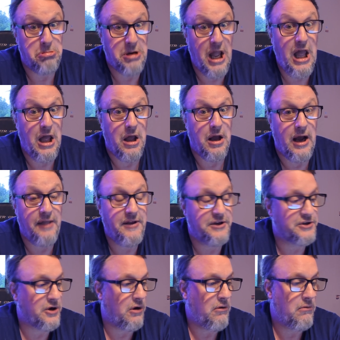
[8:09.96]
Yeah, I
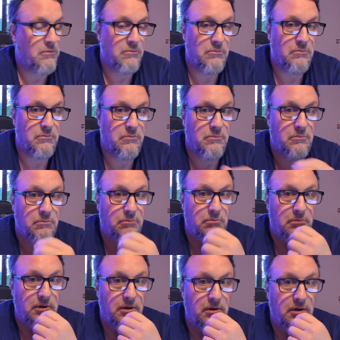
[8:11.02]
think so.
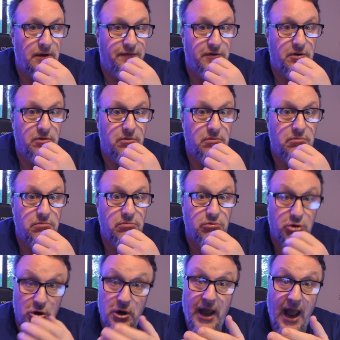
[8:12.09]
If you
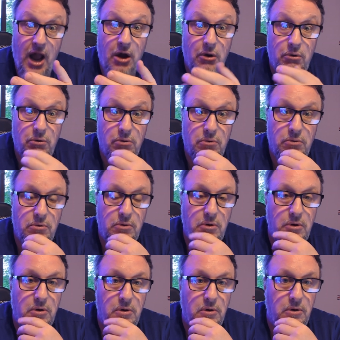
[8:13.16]
learn how,
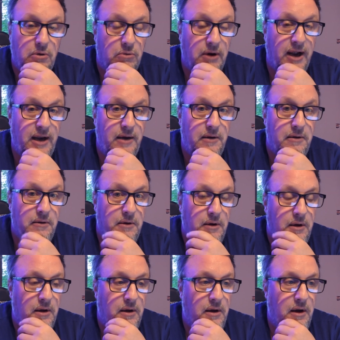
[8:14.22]
right?
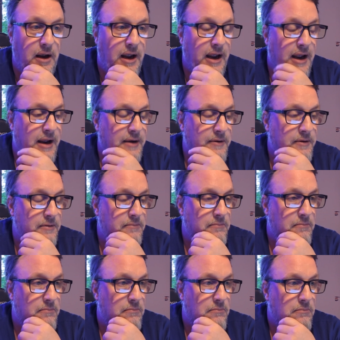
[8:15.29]
And
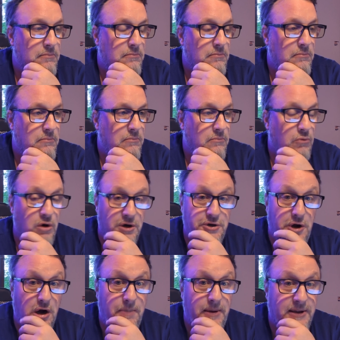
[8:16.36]
we're going
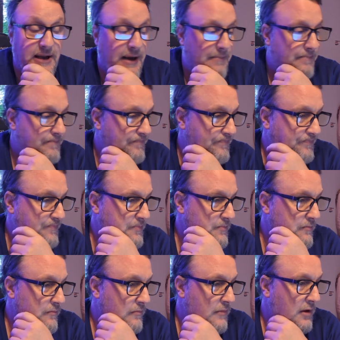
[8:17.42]
to talk about that.
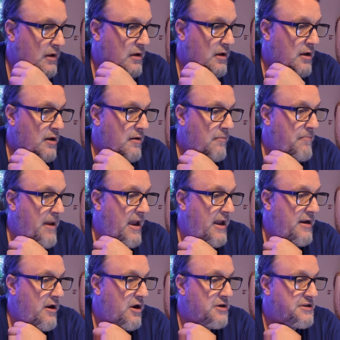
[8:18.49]

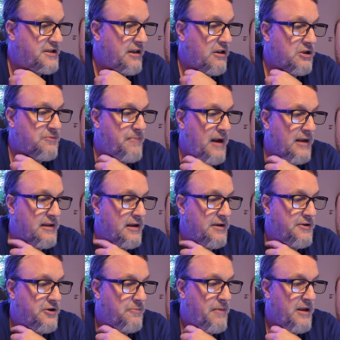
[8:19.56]
Men are still
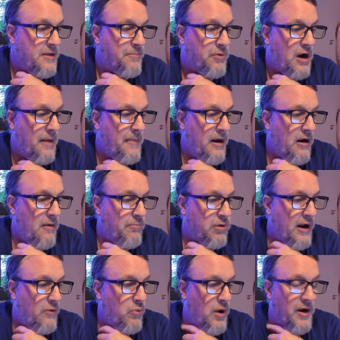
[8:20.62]
expected to be the primary
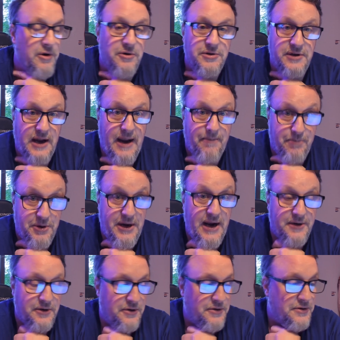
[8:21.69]
breadwinners and
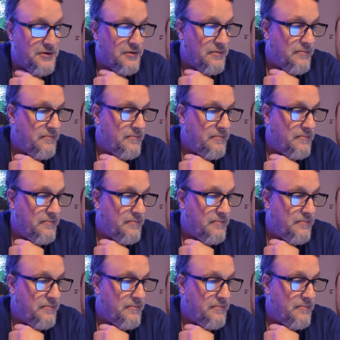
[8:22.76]
protectors,